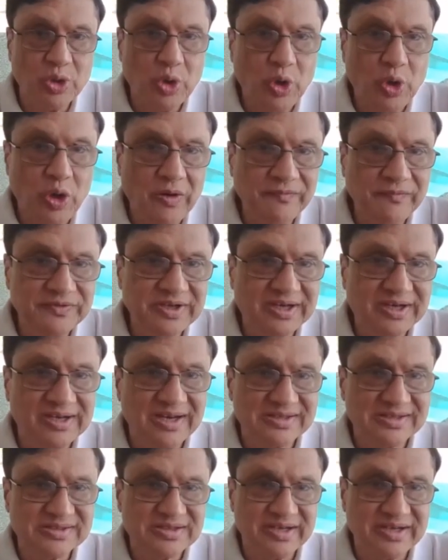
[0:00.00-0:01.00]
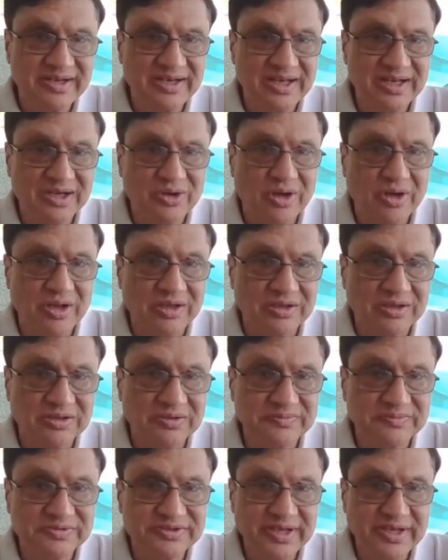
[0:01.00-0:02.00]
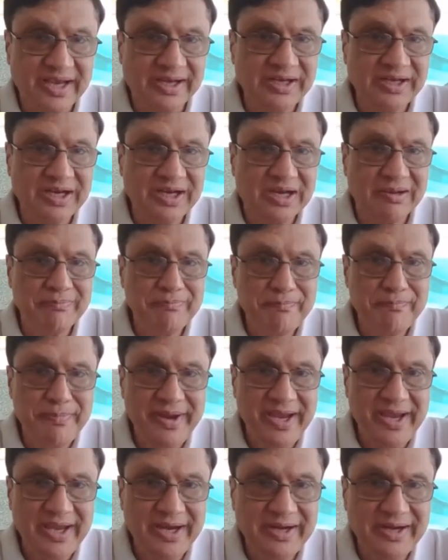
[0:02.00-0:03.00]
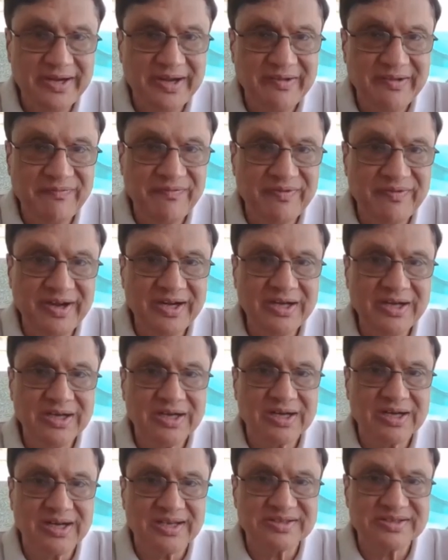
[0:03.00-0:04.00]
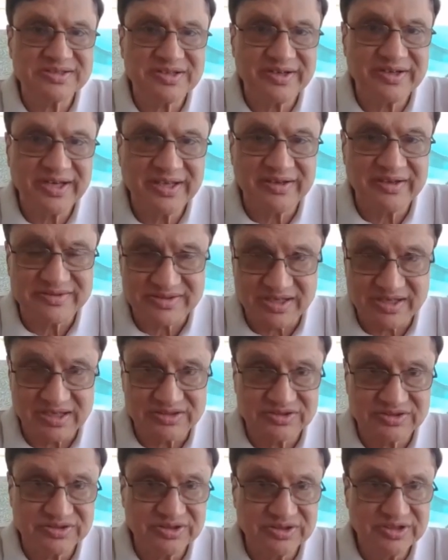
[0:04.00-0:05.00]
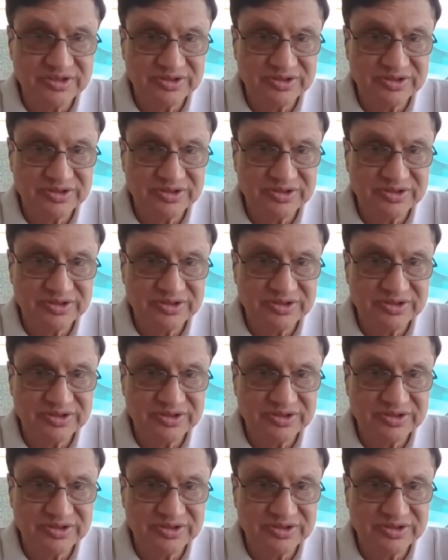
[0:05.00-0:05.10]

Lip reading: of the clustering algorithms and compare different clustering results.